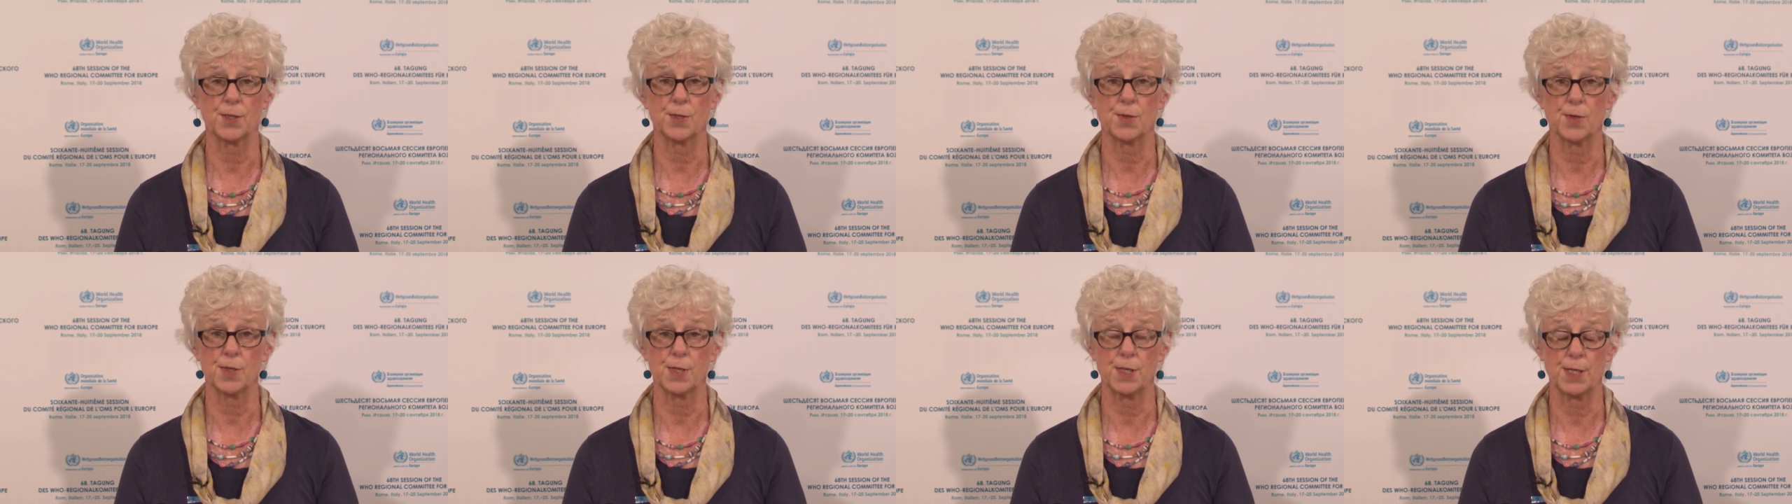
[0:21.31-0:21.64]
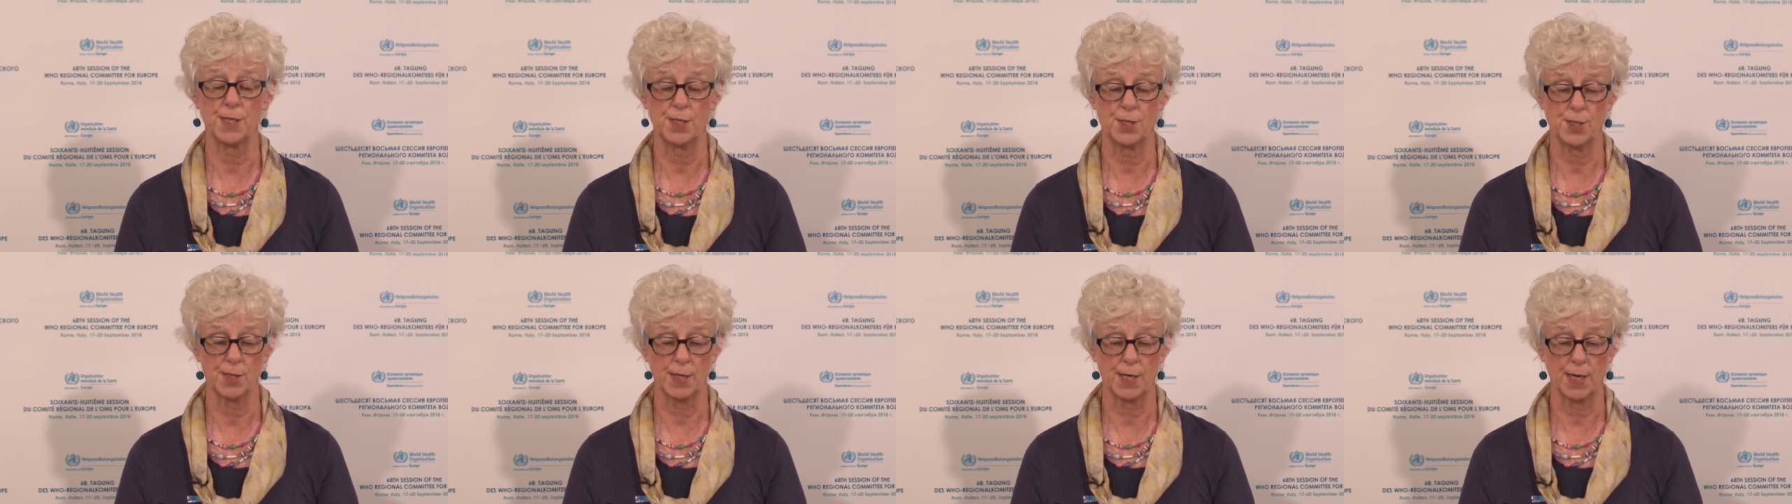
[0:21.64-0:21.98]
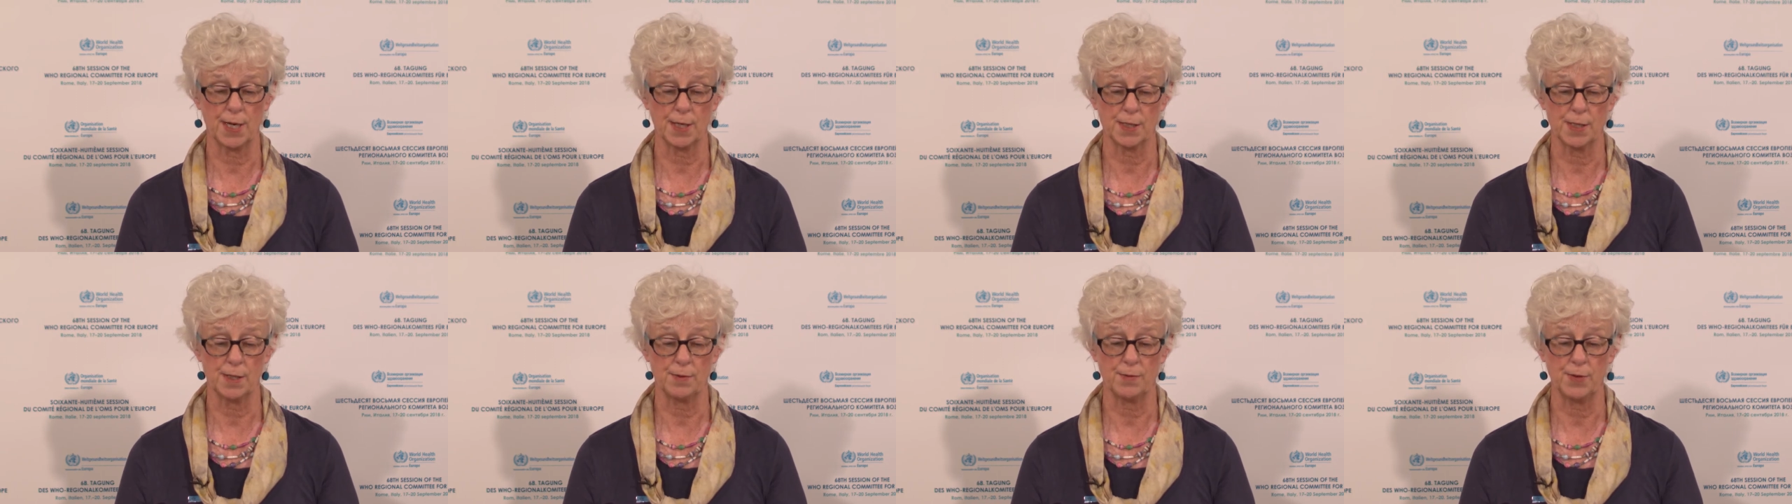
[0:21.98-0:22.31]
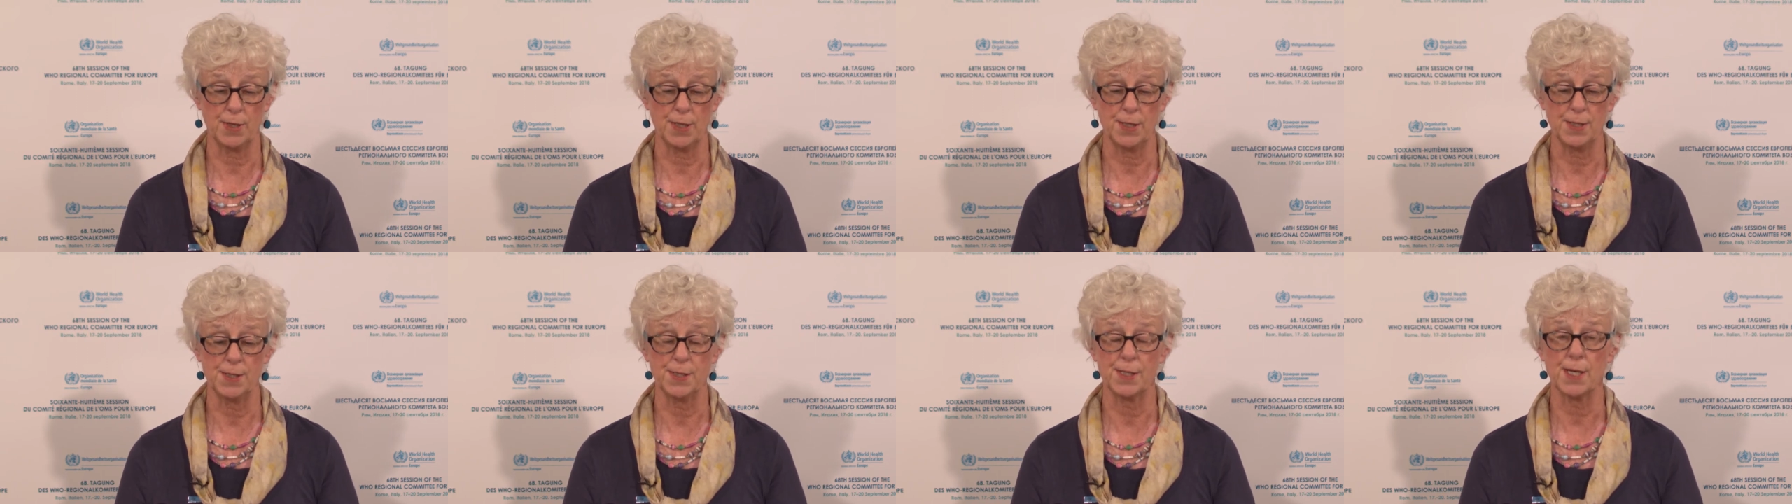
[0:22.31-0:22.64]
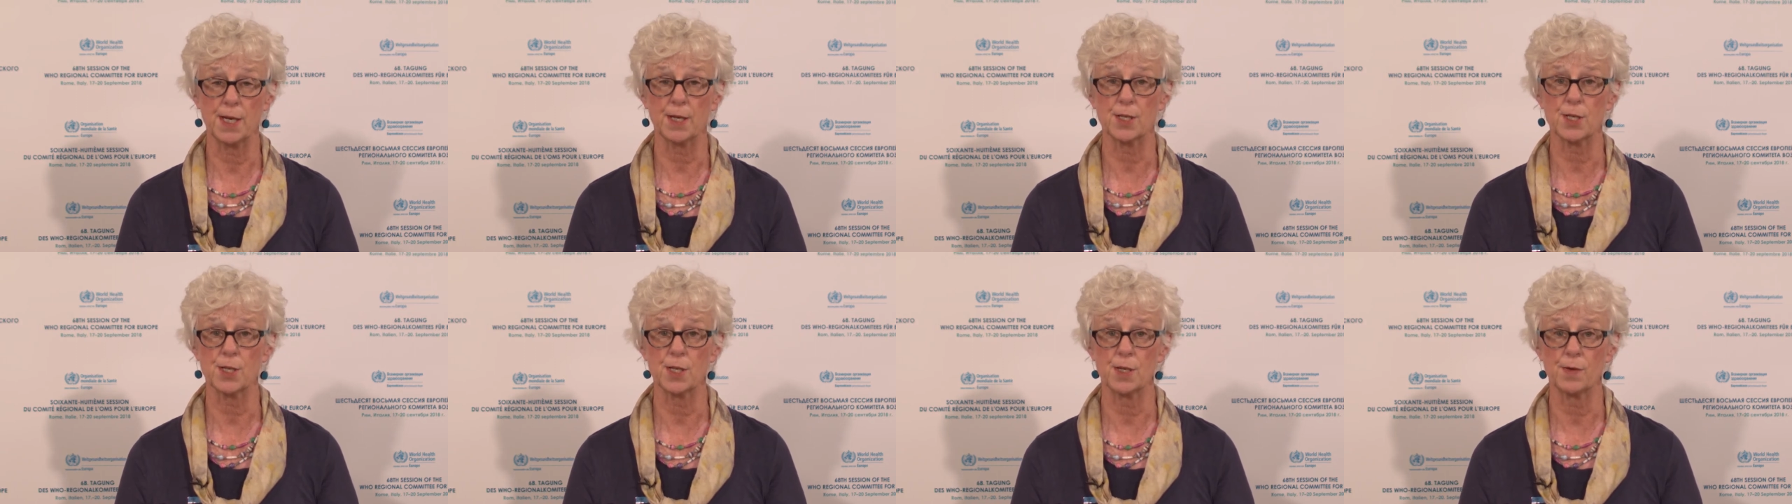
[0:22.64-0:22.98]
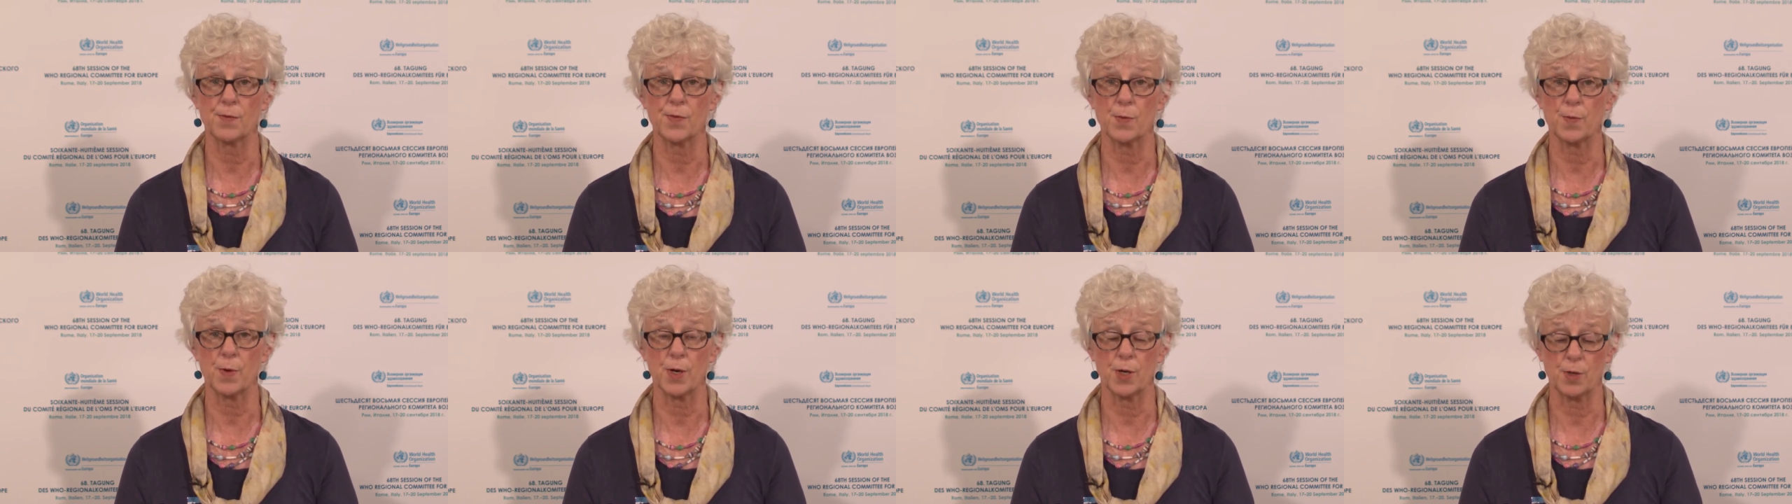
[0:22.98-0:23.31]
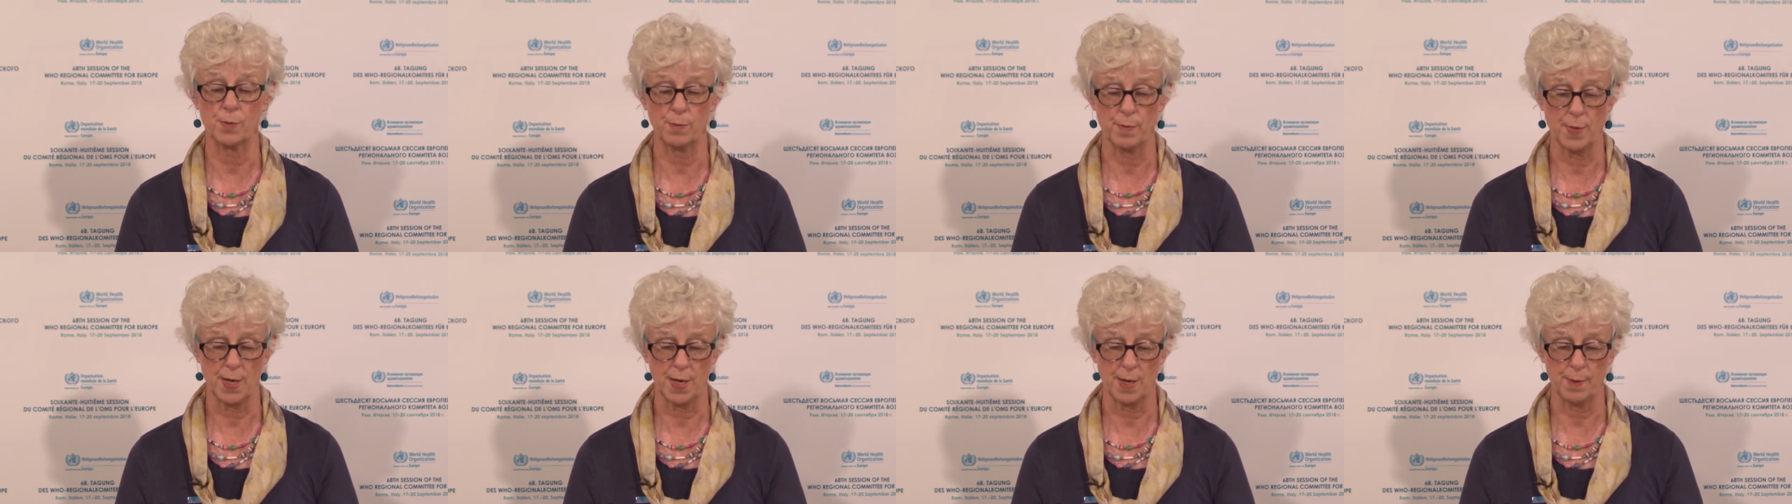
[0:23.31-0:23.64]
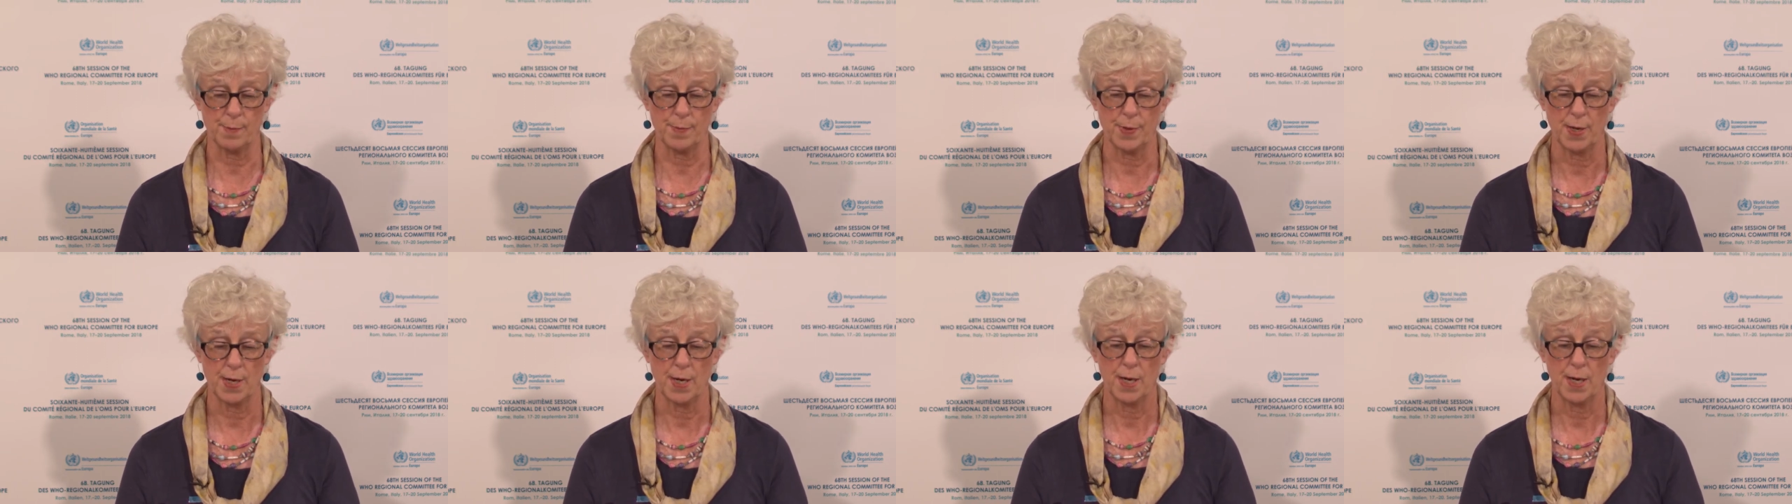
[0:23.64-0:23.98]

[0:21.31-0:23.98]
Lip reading: strategic activities section of the roadmap